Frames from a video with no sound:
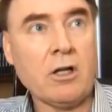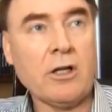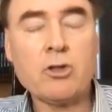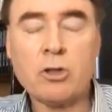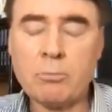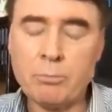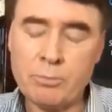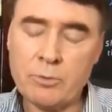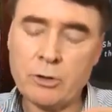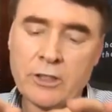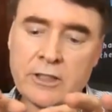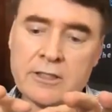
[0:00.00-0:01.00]
And you can
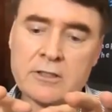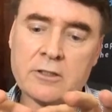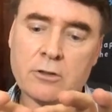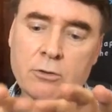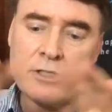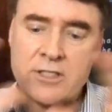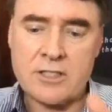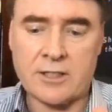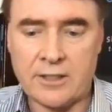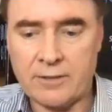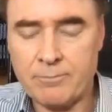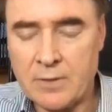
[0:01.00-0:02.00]
look at it holistically,